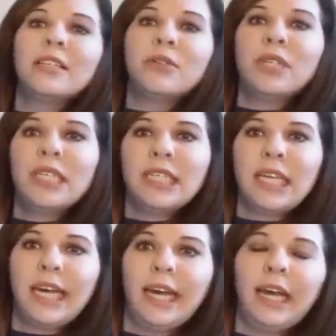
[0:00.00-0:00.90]
As you can
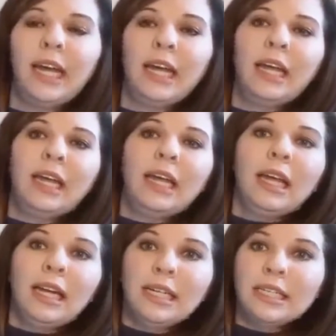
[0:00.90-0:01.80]
see,
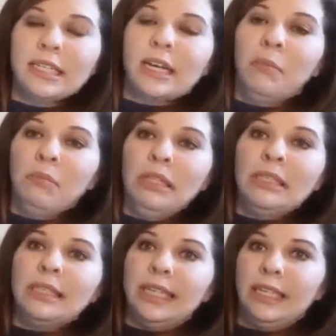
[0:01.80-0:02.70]
it is
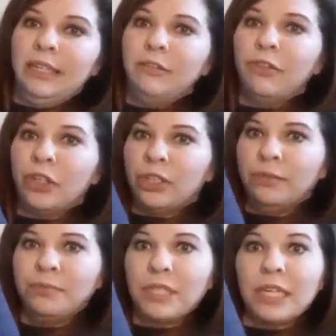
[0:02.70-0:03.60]
completely
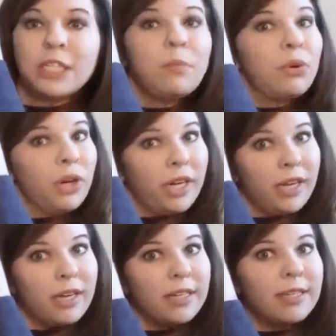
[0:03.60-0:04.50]
full. It's a
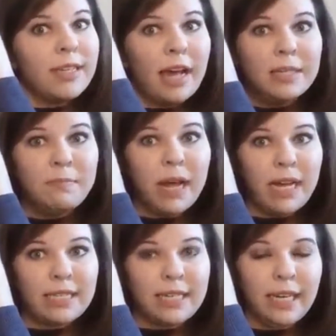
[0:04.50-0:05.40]
pretty good sized
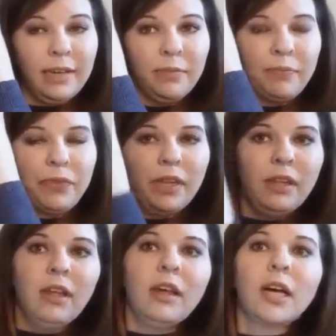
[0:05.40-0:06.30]
basket,
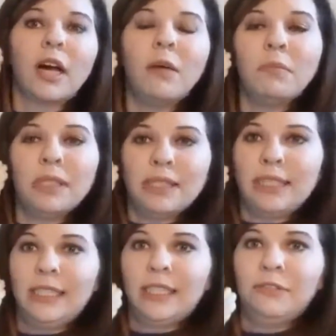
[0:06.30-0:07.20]

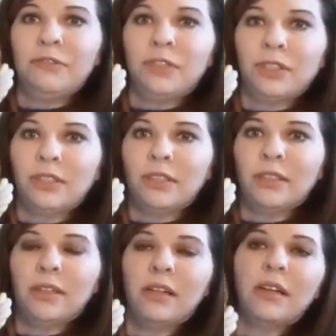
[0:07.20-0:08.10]
completely
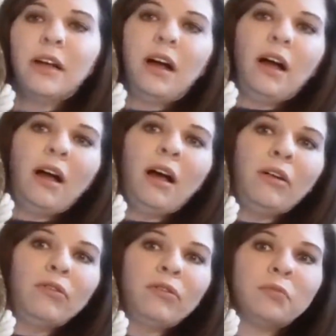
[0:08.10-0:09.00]
full
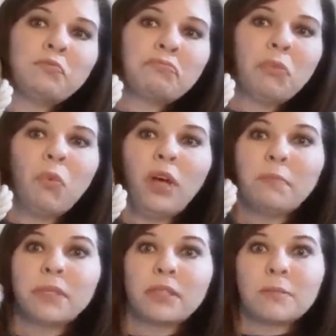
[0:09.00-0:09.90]
of
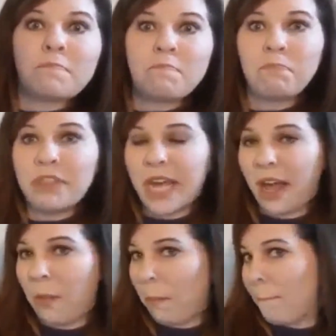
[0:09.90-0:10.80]
whips
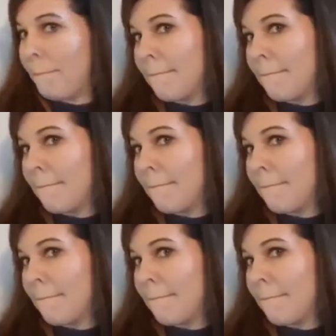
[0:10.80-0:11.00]
that